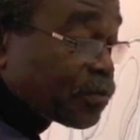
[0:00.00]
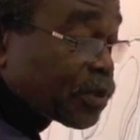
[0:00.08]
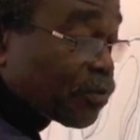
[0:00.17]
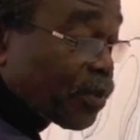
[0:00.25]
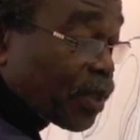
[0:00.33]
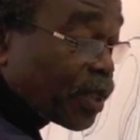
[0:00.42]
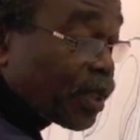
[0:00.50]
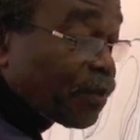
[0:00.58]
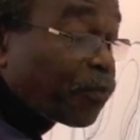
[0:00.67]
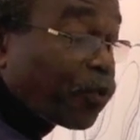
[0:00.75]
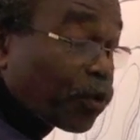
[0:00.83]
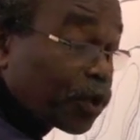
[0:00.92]
Jamaica, in
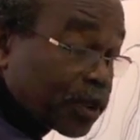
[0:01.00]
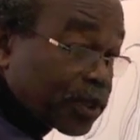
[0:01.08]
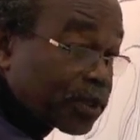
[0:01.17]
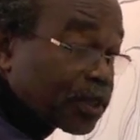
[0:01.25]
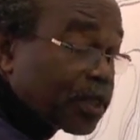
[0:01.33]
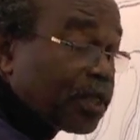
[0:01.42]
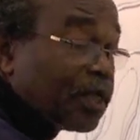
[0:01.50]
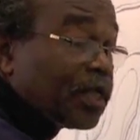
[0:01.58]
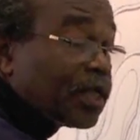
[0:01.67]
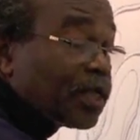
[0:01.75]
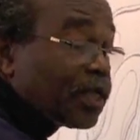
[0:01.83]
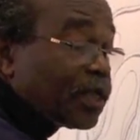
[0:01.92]
Portland,
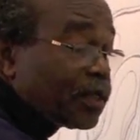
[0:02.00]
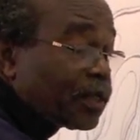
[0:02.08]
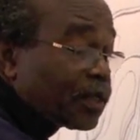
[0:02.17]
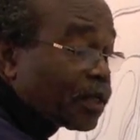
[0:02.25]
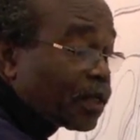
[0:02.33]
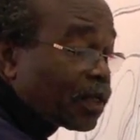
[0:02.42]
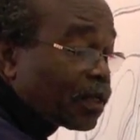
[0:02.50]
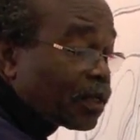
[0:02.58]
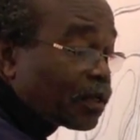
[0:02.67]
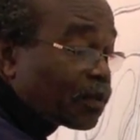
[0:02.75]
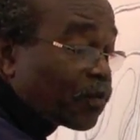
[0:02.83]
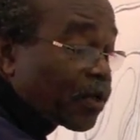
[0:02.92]
in
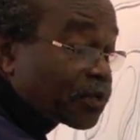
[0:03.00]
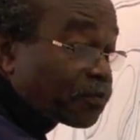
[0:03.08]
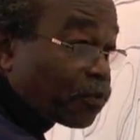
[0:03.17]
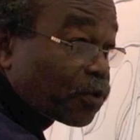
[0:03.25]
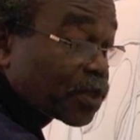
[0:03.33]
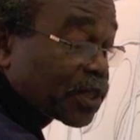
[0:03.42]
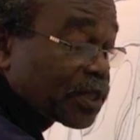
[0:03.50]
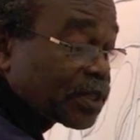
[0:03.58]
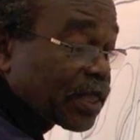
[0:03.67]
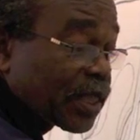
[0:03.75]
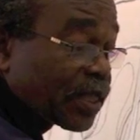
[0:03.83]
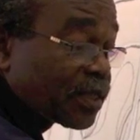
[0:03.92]
West
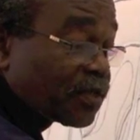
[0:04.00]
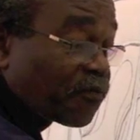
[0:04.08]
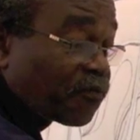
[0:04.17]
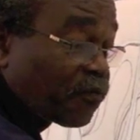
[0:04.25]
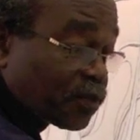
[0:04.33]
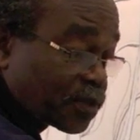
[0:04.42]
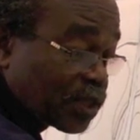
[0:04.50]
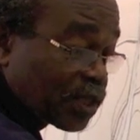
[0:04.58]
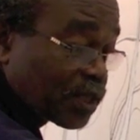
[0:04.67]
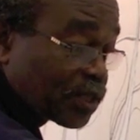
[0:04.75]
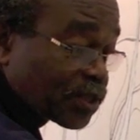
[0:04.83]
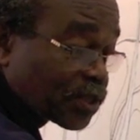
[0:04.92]
Portland, at the
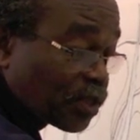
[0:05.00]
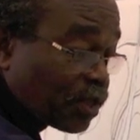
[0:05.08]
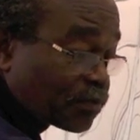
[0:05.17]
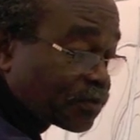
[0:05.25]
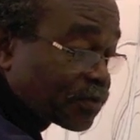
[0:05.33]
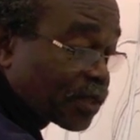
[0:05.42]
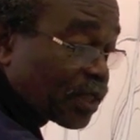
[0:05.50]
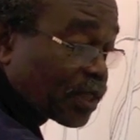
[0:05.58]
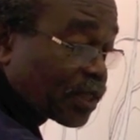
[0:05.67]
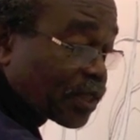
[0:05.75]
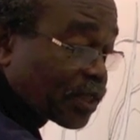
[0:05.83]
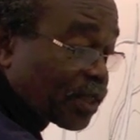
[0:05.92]
foothills of
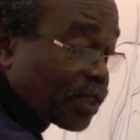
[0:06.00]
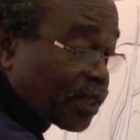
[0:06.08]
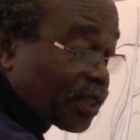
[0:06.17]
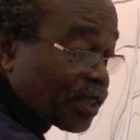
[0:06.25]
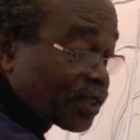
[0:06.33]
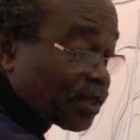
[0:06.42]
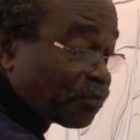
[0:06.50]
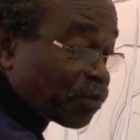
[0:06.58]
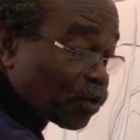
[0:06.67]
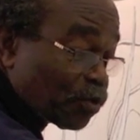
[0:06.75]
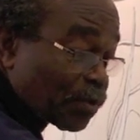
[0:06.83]
the Blue